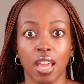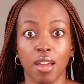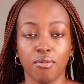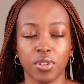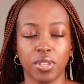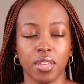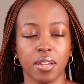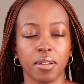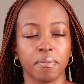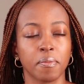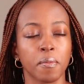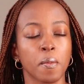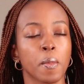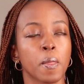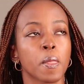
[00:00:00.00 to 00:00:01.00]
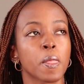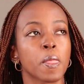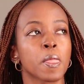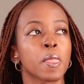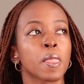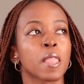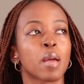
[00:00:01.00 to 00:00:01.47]
everything.
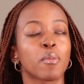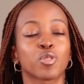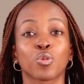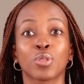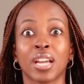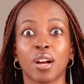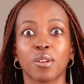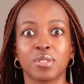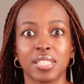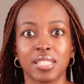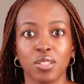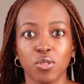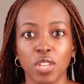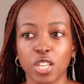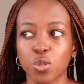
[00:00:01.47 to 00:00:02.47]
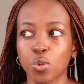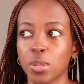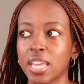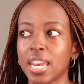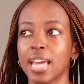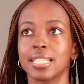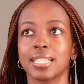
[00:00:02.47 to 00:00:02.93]
So the account is still there. So
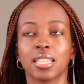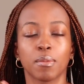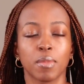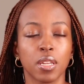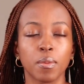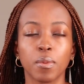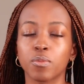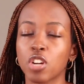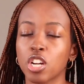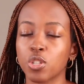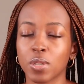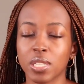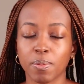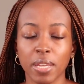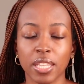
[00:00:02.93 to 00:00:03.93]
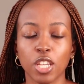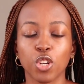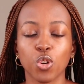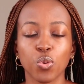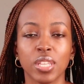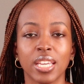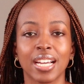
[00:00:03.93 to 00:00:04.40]
then I send them an email. I'm trying to explain
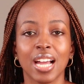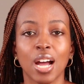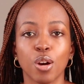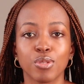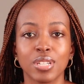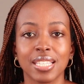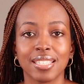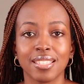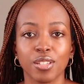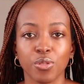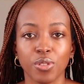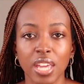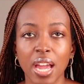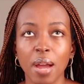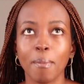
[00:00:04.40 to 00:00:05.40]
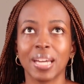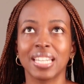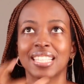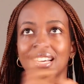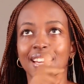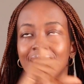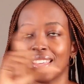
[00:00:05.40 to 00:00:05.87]
that no, the account is still there, but
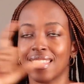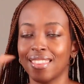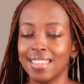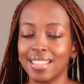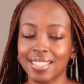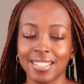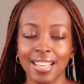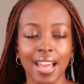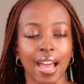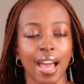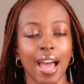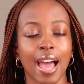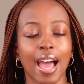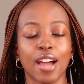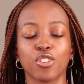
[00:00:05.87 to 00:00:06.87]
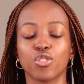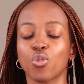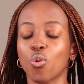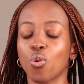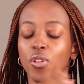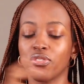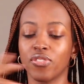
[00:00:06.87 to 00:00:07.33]
it's under this
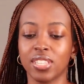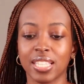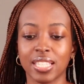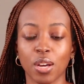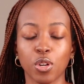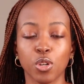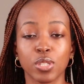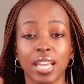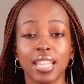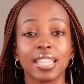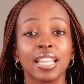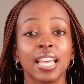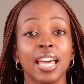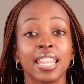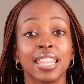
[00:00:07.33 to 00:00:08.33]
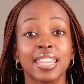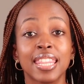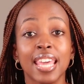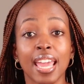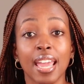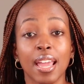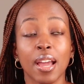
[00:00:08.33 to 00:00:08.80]
handle and this is how it looks. And
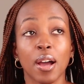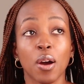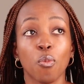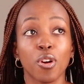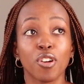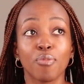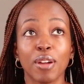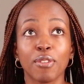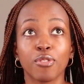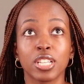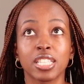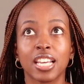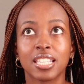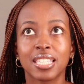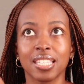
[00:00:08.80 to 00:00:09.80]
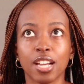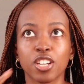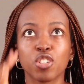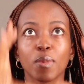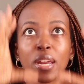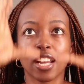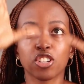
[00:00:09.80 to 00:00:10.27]
they, one of my friends had
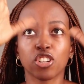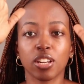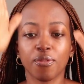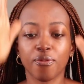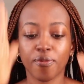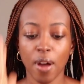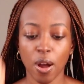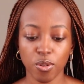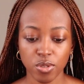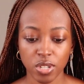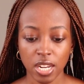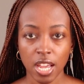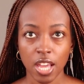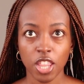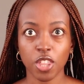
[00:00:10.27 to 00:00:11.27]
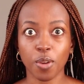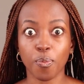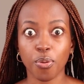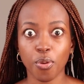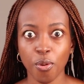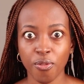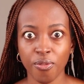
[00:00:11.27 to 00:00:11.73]
searched me and actually found the
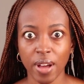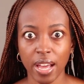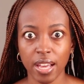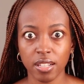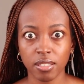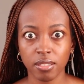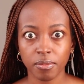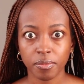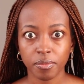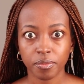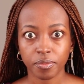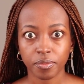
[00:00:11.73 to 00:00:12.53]
profile,